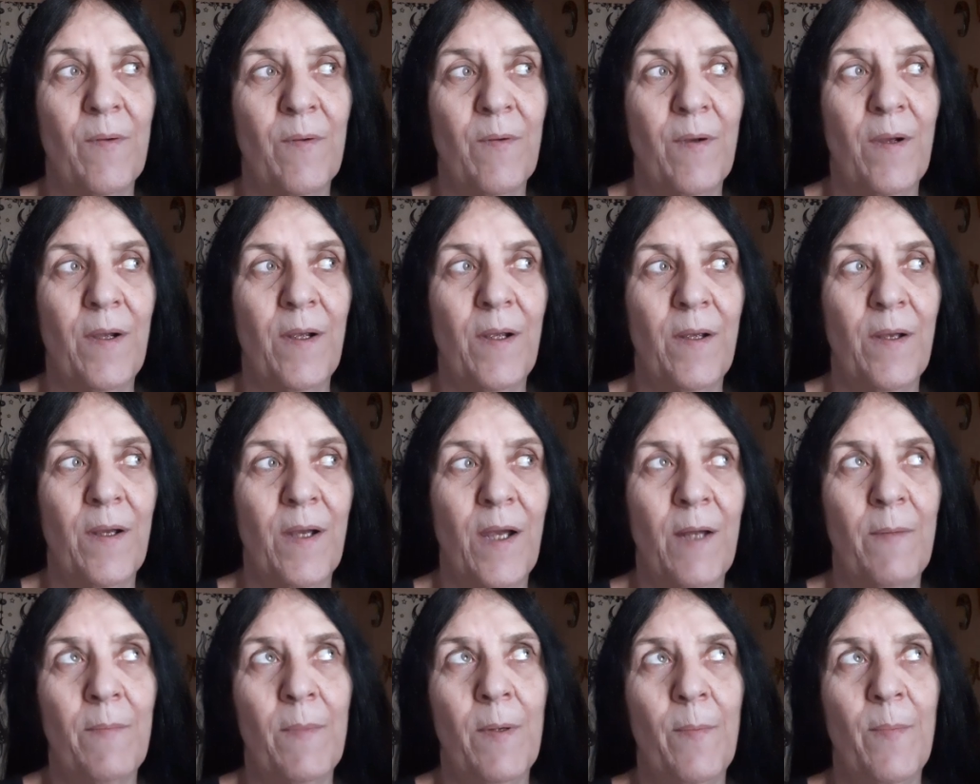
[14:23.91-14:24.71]
Right? I
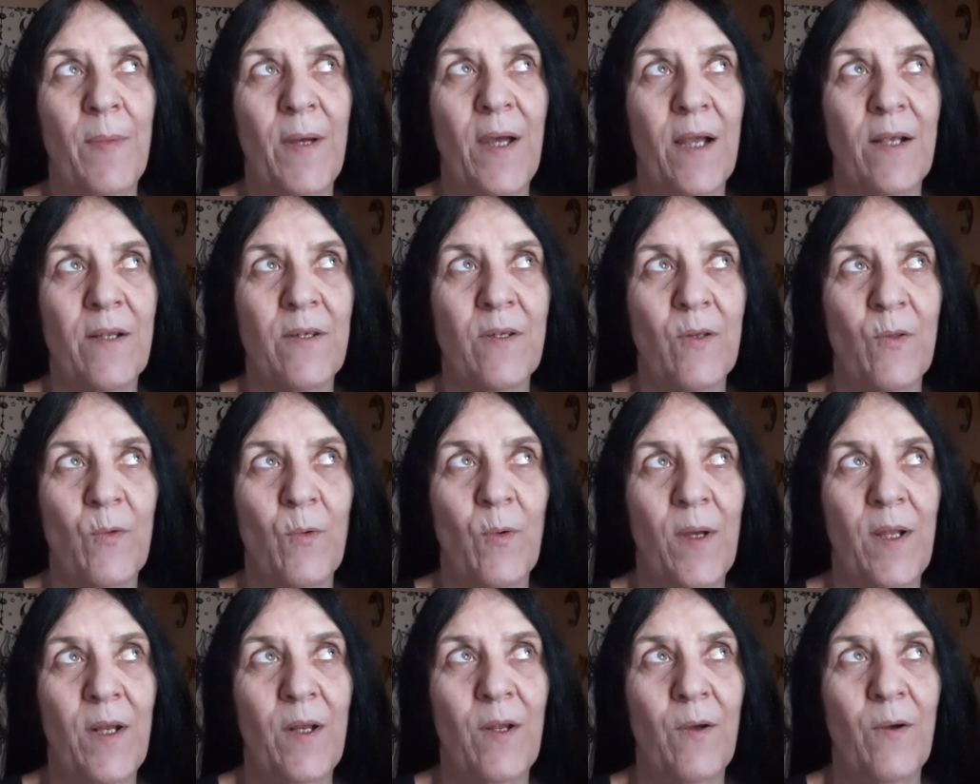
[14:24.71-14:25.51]
had my back to the
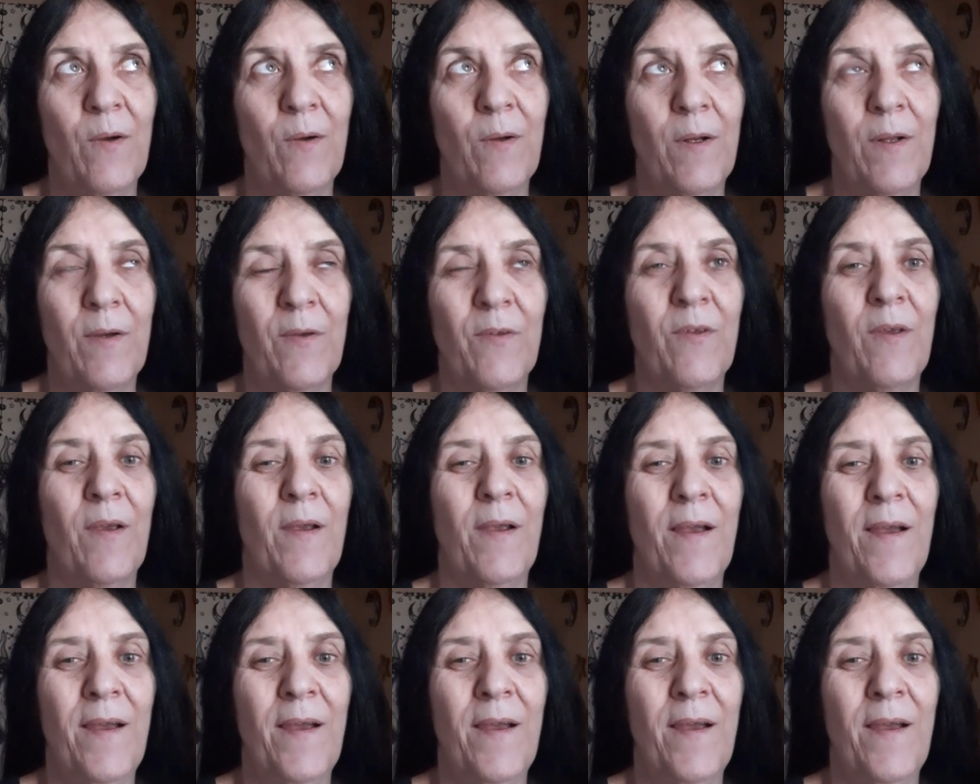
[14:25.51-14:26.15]
window, and I was like,